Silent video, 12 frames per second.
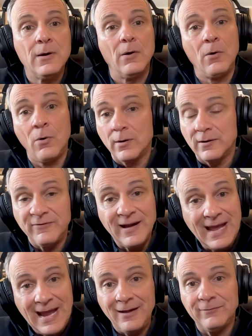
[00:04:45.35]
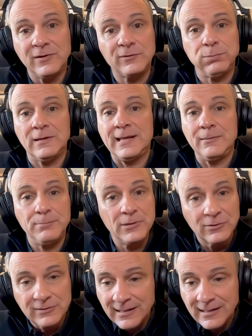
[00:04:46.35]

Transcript: Or if I have this plan built,